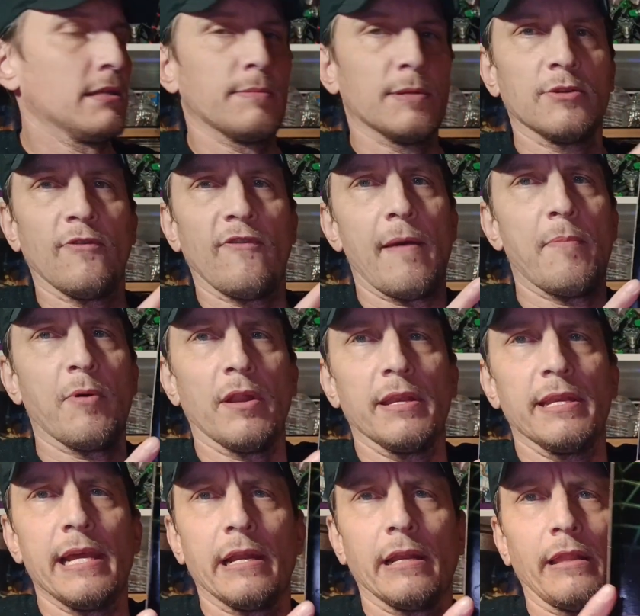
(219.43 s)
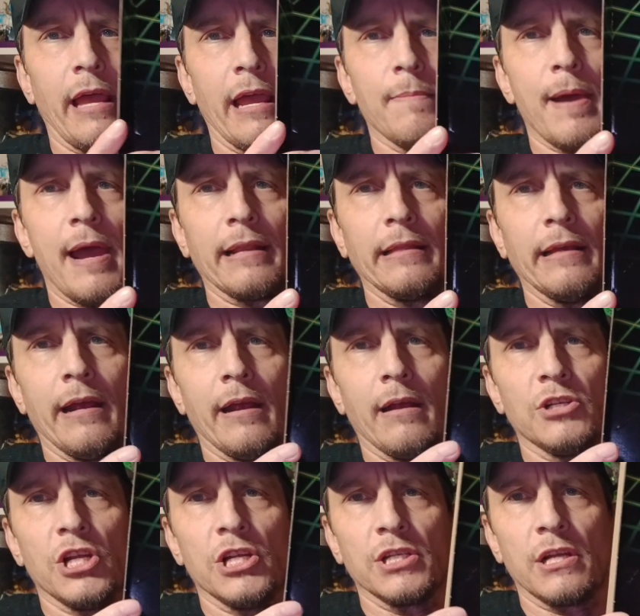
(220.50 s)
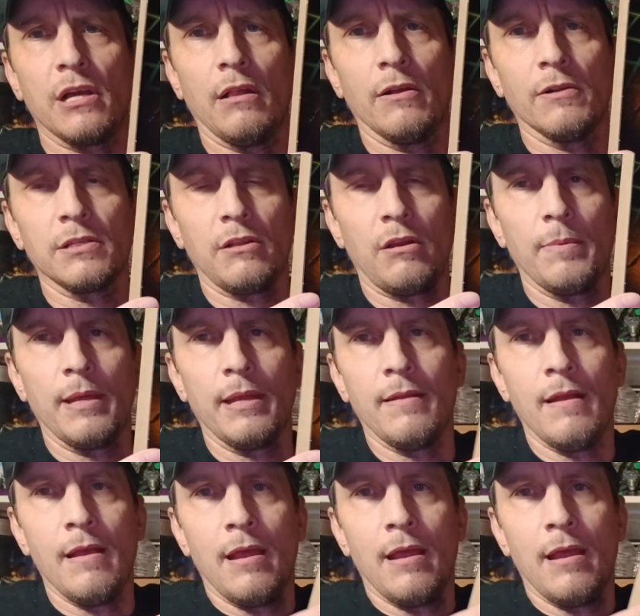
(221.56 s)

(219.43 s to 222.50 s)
Especially if I put a neon light back there, change the colors a little bit.